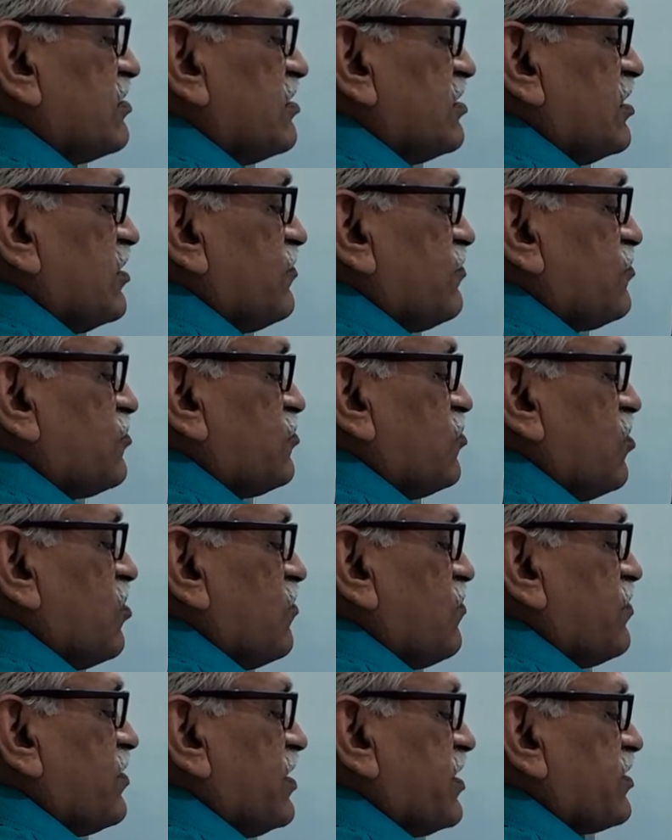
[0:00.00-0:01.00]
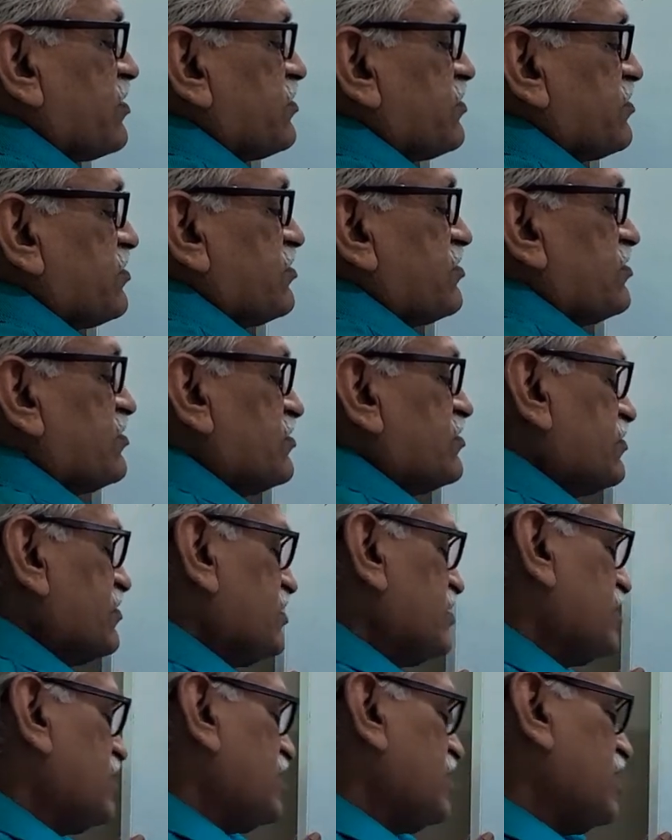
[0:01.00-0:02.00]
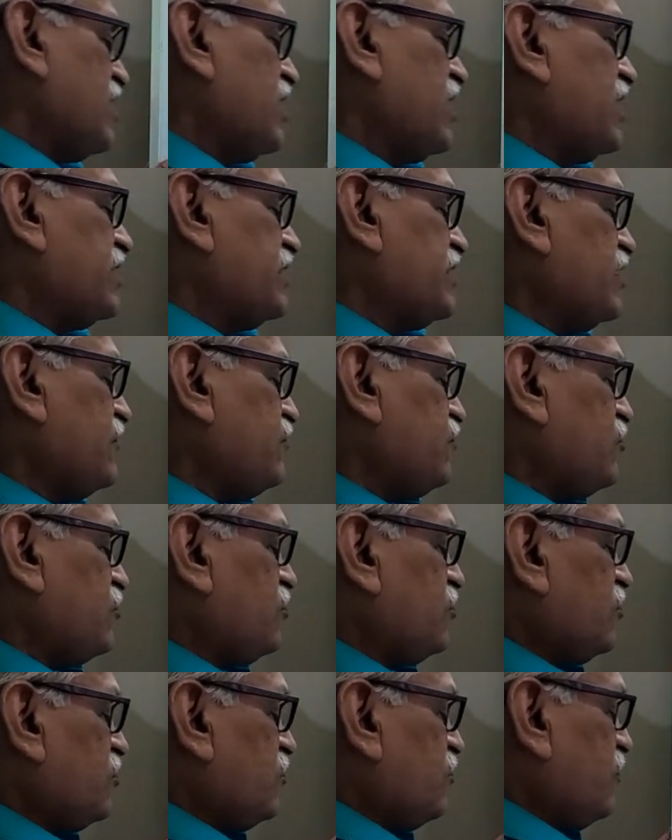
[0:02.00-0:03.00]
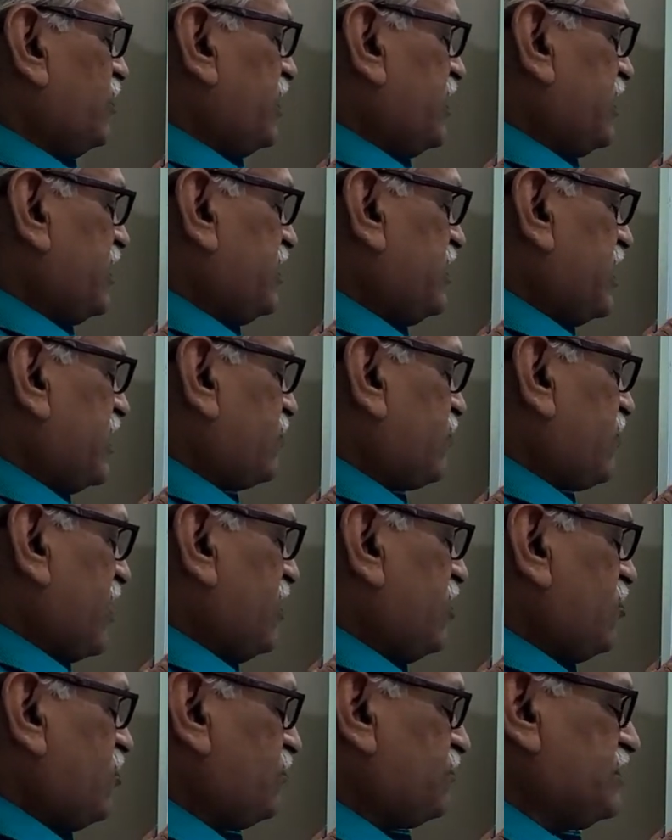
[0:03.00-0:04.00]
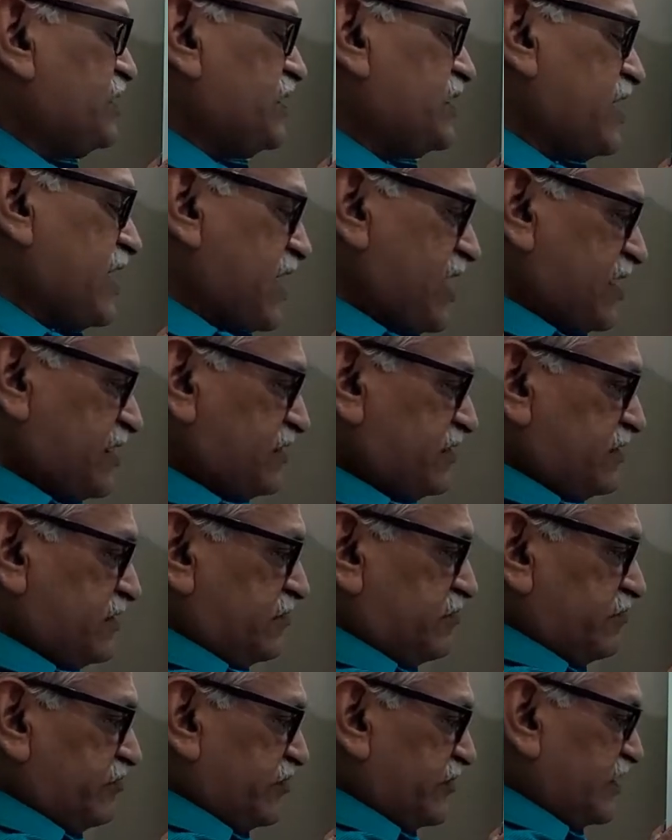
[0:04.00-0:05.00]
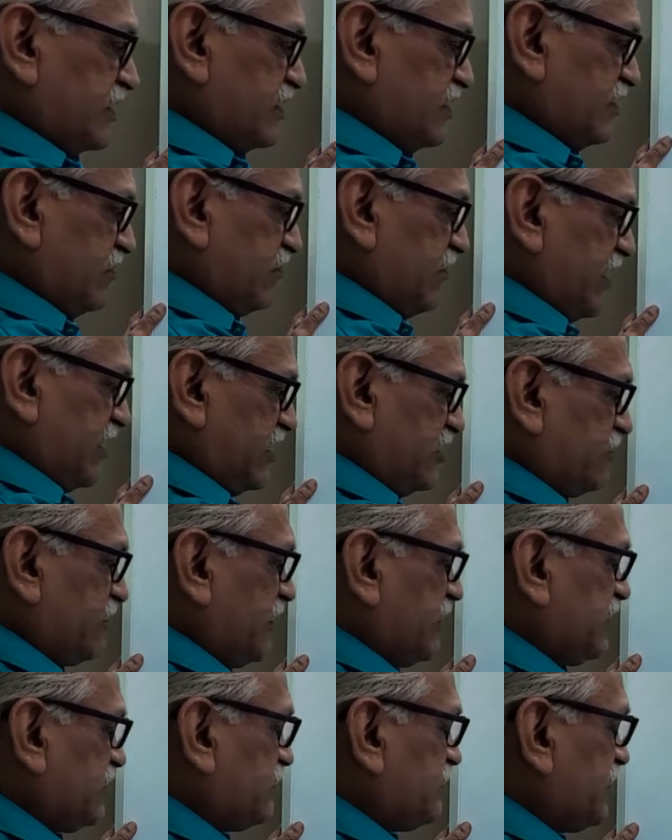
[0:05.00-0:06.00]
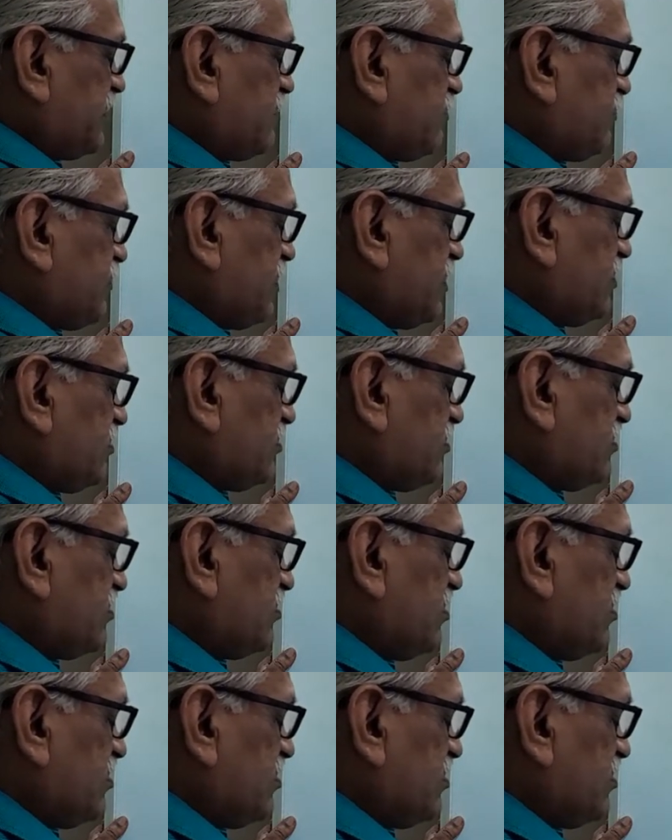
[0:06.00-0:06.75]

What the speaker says: f2 of x. And therefore, we get that value of z as minus minus become plus